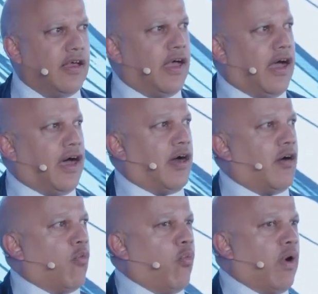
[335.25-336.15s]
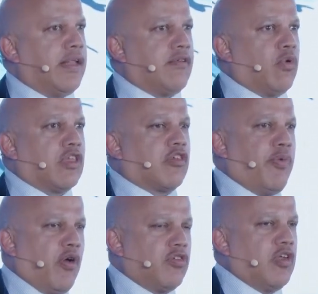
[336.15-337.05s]
Uh, what was
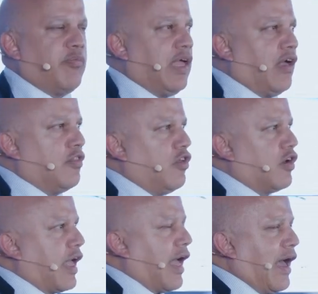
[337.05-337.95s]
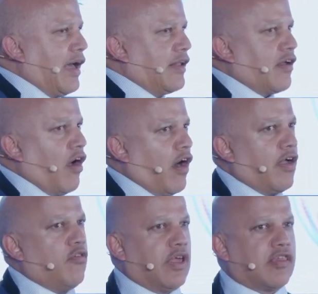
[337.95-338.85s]
supposed to be a look at high
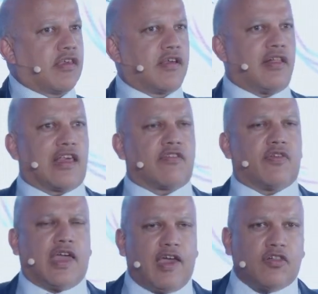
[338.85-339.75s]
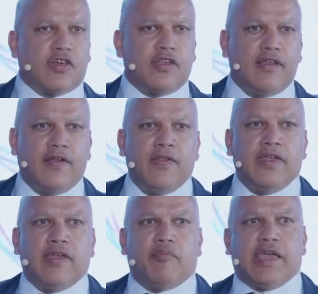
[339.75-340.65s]
risk classification
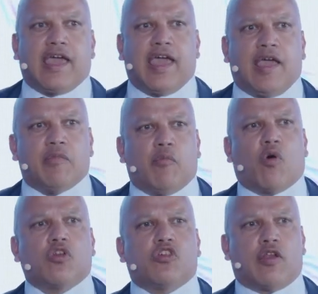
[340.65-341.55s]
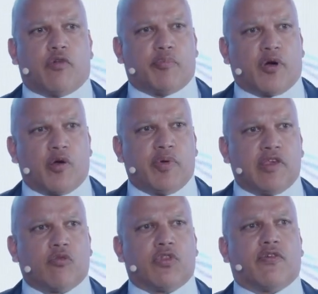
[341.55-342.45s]
became more general
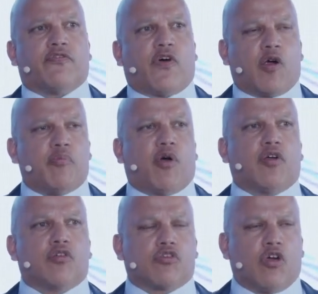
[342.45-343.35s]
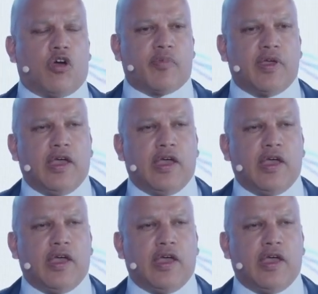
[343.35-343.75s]
purpose with a far broader scope,